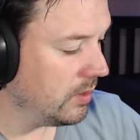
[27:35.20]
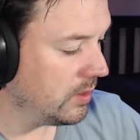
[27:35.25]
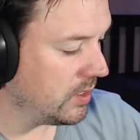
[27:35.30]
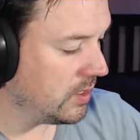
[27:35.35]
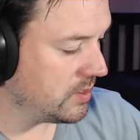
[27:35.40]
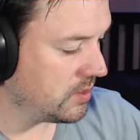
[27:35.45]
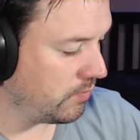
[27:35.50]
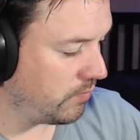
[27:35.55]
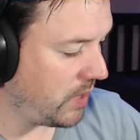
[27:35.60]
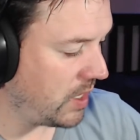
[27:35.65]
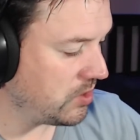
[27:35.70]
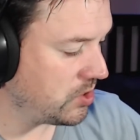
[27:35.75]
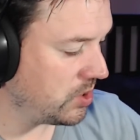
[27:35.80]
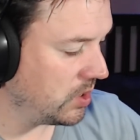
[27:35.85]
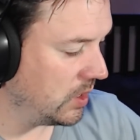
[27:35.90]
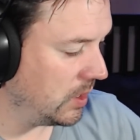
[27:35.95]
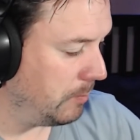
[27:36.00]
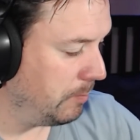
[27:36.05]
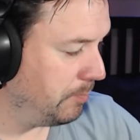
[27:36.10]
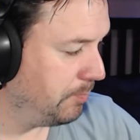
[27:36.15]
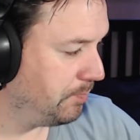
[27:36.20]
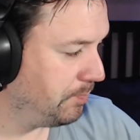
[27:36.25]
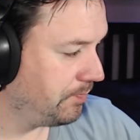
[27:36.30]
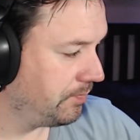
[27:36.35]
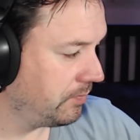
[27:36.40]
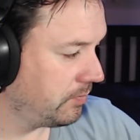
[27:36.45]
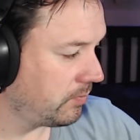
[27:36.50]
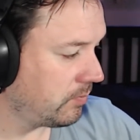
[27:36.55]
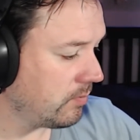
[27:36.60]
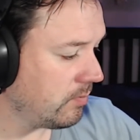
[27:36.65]
Because eventually,
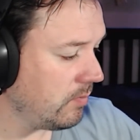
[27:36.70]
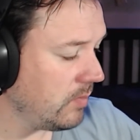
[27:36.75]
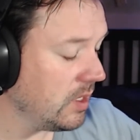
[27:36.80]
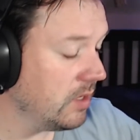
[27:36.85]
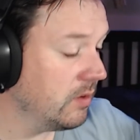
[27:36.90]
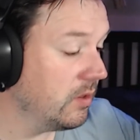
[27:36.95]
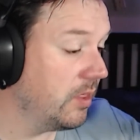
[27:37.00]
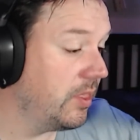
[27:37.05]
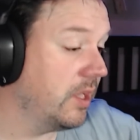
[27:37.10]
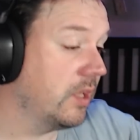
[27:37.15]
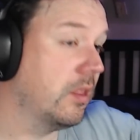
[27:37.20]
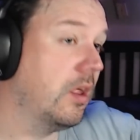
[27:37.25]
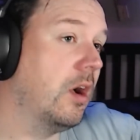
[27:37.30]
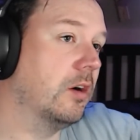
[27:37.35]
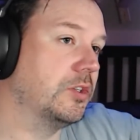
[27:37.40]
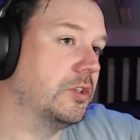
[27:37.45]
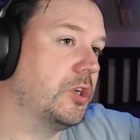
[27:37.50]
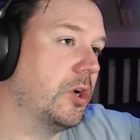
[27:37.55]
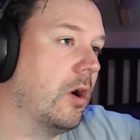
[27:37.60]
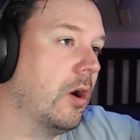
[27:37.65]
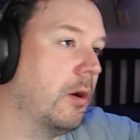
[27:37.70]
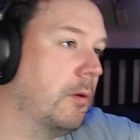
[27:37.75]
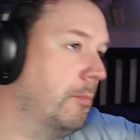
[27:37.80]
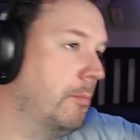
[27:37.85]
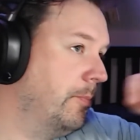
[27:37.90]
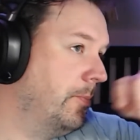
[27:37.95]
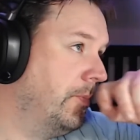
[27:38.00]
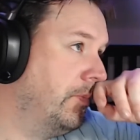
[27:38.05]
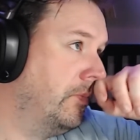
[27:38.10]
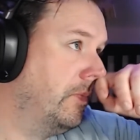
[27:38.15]
you think long
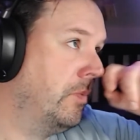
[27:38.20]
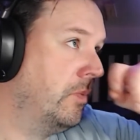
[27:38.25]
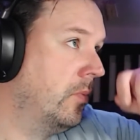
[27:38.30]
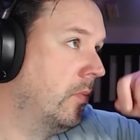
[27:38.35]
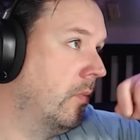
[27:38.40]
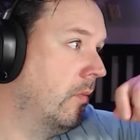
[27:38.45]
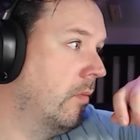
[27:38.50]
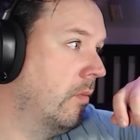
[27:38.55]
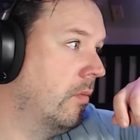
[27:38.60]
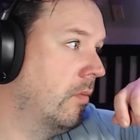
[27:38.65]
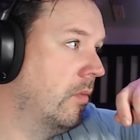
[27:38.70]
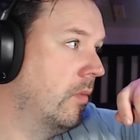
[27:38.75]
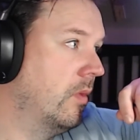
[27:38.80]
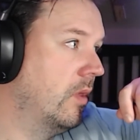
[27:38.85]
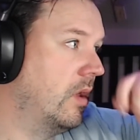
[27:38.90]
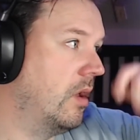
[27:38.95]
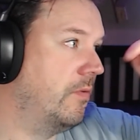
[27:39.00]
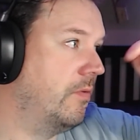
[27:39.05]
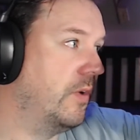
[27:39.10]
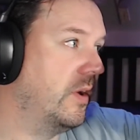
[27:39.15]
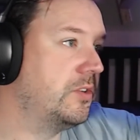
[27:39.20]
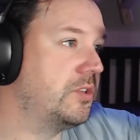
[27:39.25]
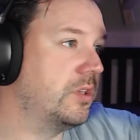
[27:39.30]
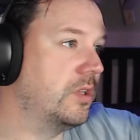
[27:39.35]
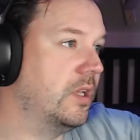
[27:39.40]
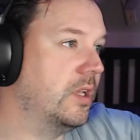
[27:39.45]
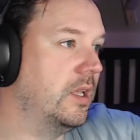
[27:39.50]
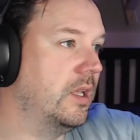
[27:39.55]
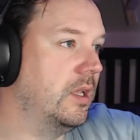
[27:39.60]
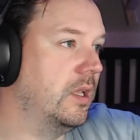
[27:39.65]
term,
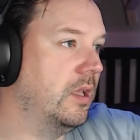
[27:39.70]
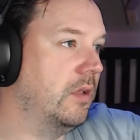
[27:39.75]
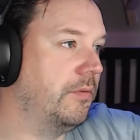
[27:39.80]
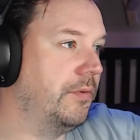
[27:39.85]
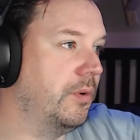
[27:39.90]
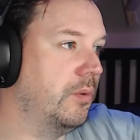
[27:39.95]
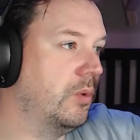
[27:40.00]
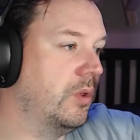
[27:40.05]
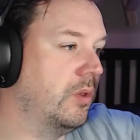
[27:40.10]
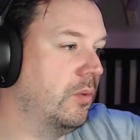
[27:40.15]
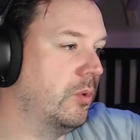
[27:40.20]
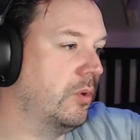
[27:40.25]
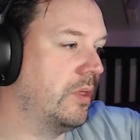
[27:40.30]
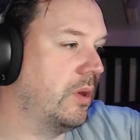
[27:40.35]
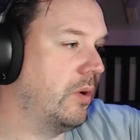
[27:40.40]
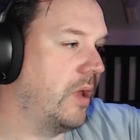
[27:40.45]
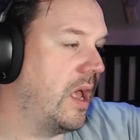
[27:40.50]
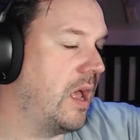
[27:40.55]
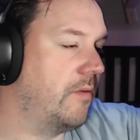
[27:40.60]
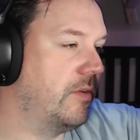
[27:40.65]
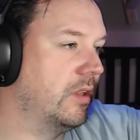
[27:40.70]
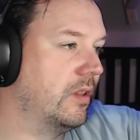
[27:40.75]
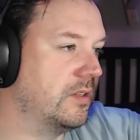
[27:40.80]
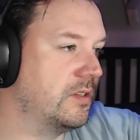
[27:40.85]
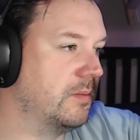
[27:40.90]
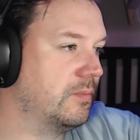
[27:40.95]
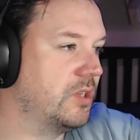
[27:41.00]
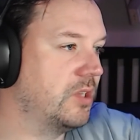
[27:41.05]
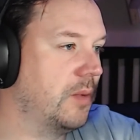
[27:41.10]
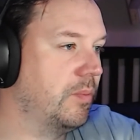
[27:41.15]
eventually, without having like
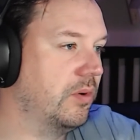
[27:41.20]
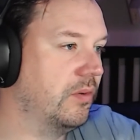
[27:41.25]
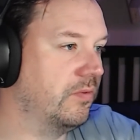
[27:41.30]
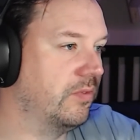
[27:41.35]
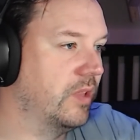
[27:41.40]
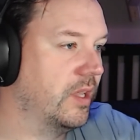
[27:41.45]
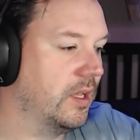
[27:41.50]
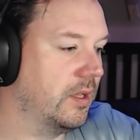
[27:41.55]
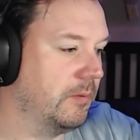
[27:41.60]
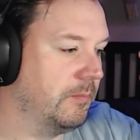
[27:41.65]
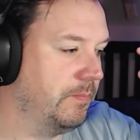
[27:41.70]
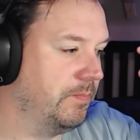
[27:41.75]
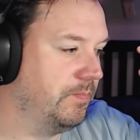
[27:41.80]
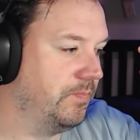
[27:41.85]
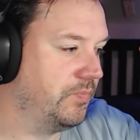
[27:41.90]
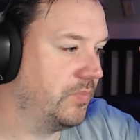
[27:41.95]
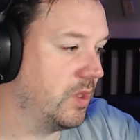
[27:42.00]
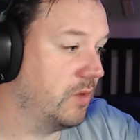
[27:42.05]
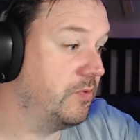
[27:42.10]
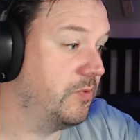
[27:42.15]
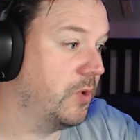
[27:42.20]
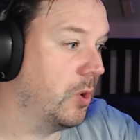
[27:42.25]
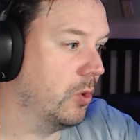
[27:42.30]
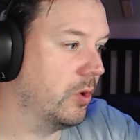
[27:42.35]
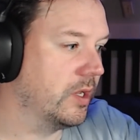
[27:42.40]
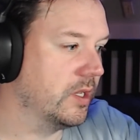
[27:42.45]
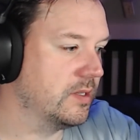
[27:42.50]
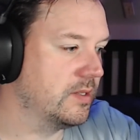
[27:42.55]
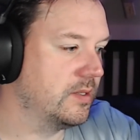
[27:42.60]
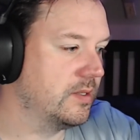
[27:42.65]
some type of like
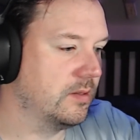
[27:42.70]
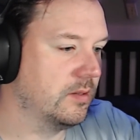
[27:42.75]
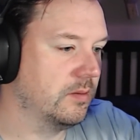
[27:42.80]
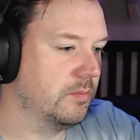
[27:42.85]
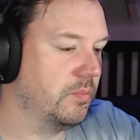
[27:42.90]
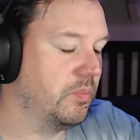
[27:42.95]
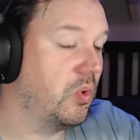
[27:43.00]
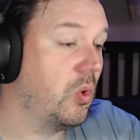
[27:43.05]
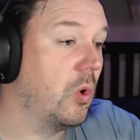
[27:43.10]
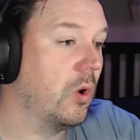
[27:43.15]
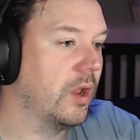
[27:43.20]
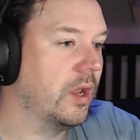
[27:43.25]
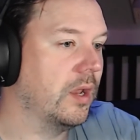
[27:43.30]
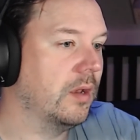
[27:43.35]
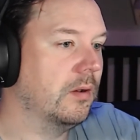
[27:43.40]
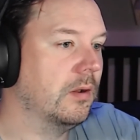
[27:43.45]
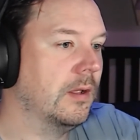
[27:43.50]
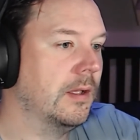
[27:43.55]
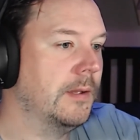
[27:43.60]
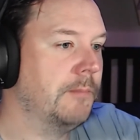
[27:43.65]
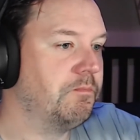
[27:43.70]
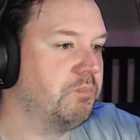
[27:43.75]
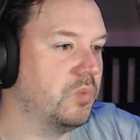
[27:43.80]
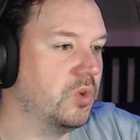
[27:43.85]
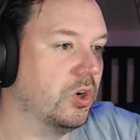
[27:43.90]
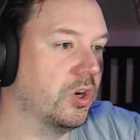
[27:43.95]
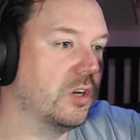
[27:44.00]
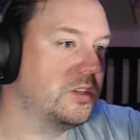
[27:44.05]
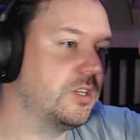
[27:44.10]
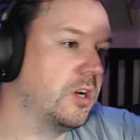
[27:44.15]
focus point,
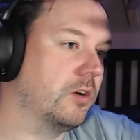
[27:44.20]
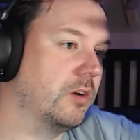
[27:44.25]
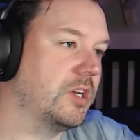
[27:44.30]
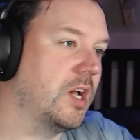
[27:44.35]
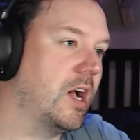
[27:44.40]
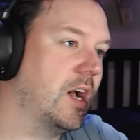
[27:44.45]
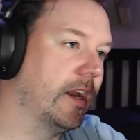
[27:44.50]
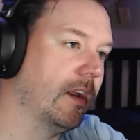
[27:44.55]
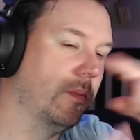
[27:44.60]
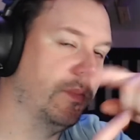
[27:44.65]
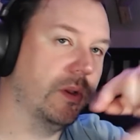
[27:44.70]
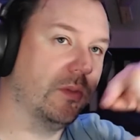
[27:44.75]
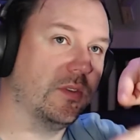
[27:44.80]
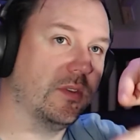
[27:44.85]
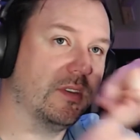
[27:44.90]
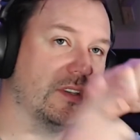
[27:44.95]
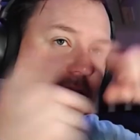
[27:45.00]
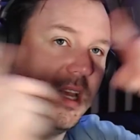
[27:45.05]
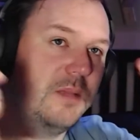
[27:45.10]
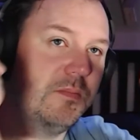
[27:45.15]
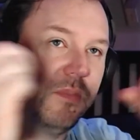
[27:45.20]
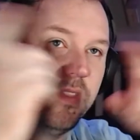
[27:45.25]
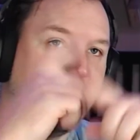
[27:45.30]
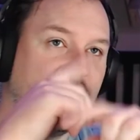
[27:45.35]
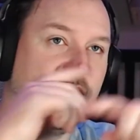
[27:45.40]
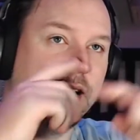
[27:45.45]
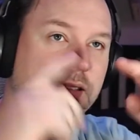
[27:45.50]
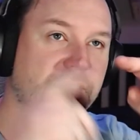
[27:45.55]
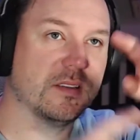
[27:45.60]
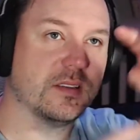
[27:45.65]
you're gonna start talking about the same
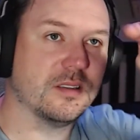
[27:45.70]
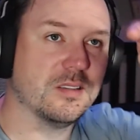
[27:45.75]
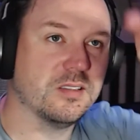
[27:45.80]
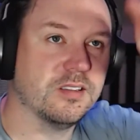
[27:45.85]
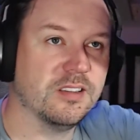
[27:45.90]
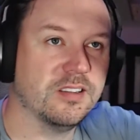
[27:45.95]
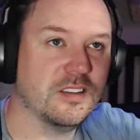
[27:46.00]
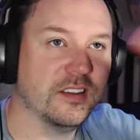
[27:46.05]
things.